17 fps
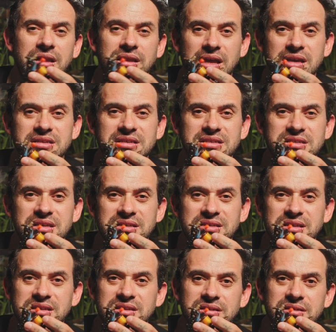This is a
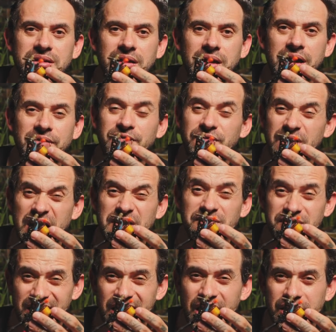
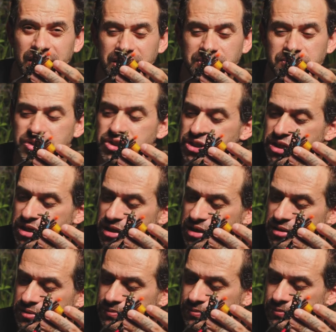5-liner
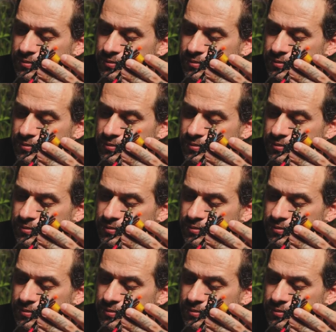machine.